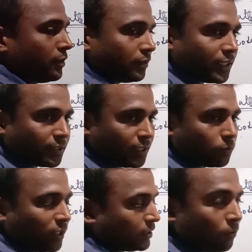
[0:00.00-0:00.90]
That's it,
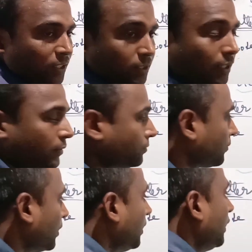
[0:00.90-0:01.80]
vice versa.
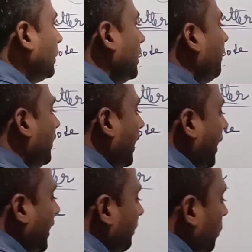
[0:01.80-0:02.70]
If I
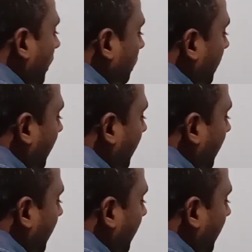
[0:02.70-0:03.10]
add, I am going to